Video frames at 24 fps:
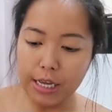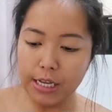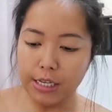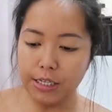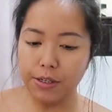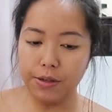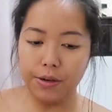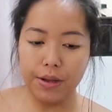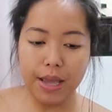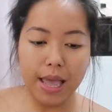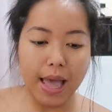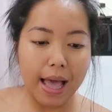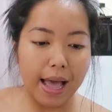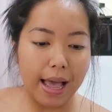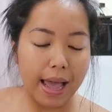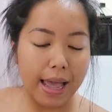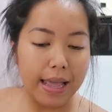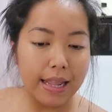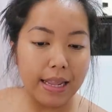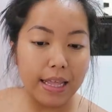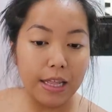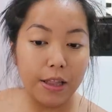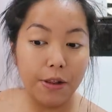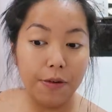So, yeah,
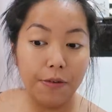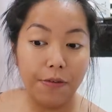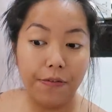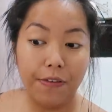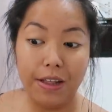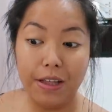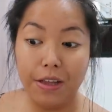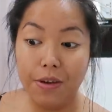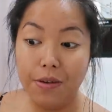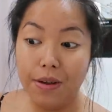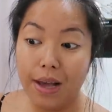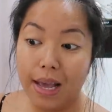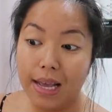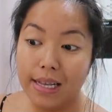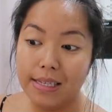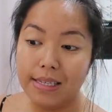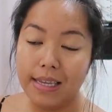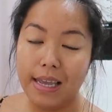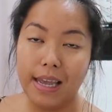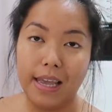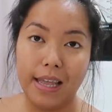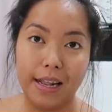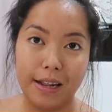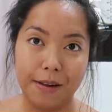I need to fill you guys
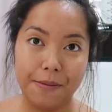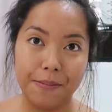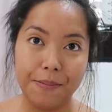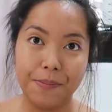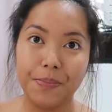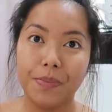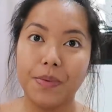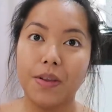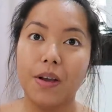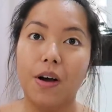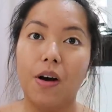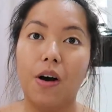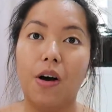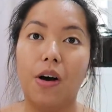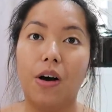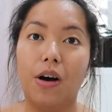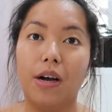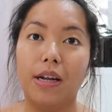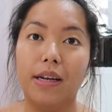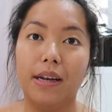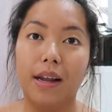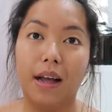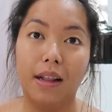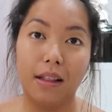in
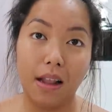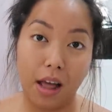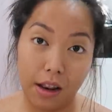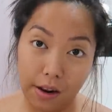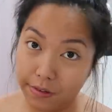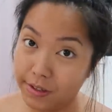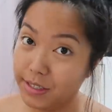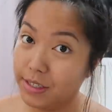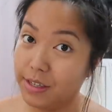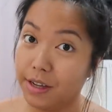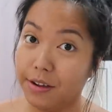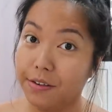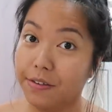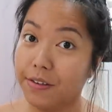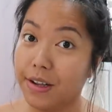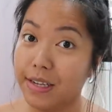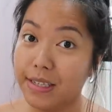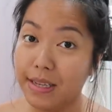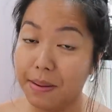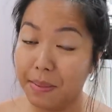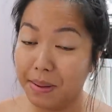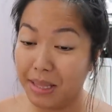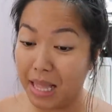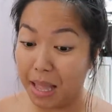on a lot of stuff
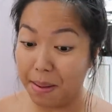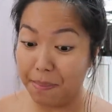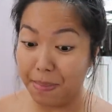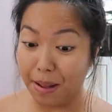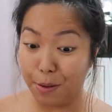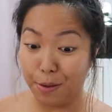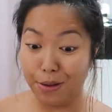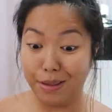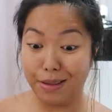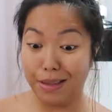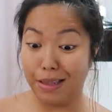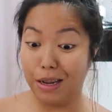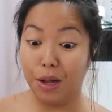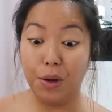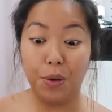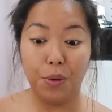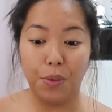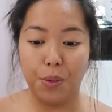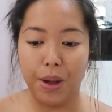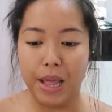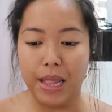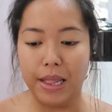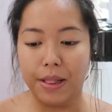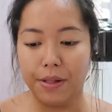kasi madali pa akong hindi
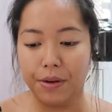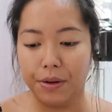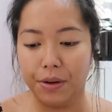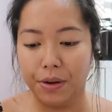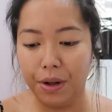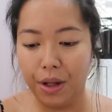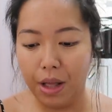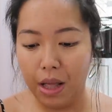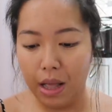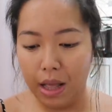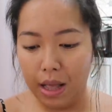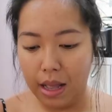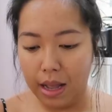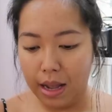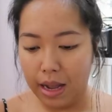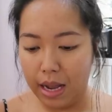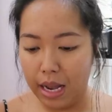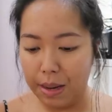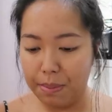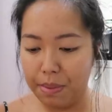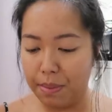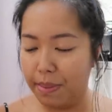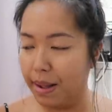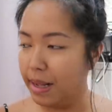nakakwento.
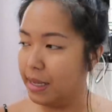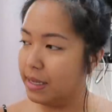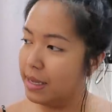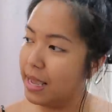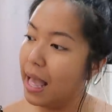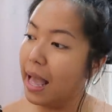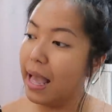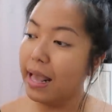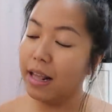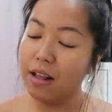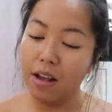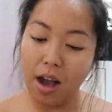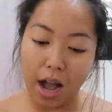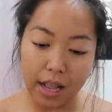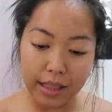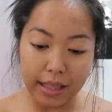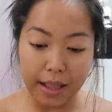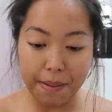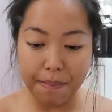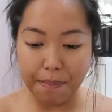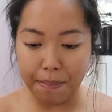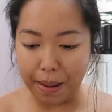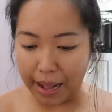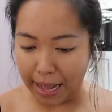Ano pa ba? Yeah, I
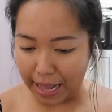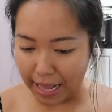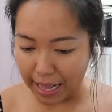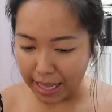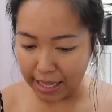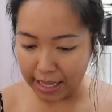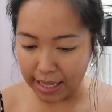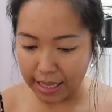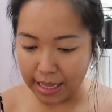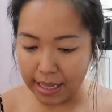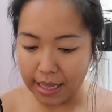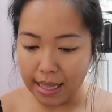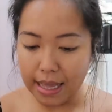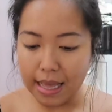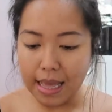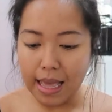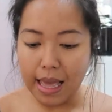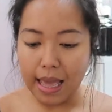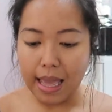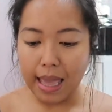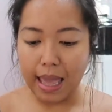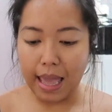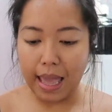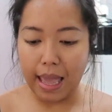got a bike
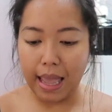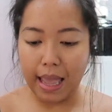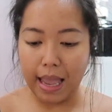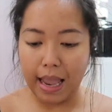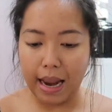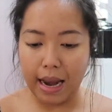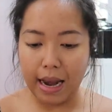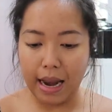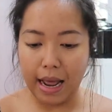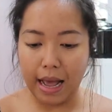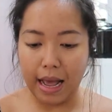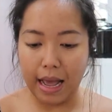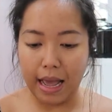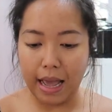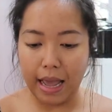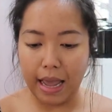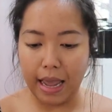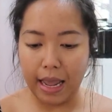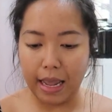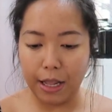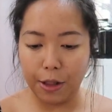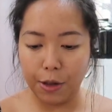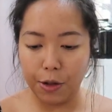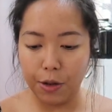and
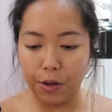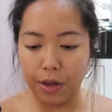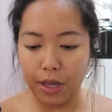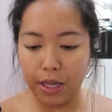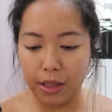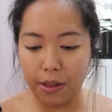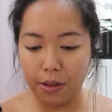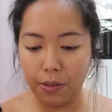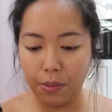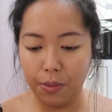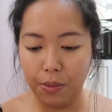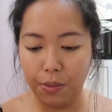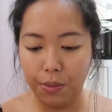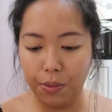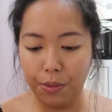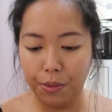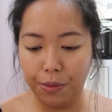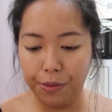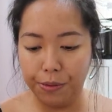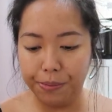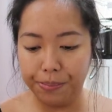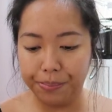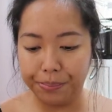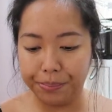I took it
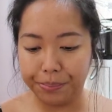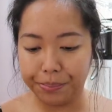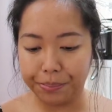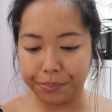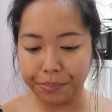to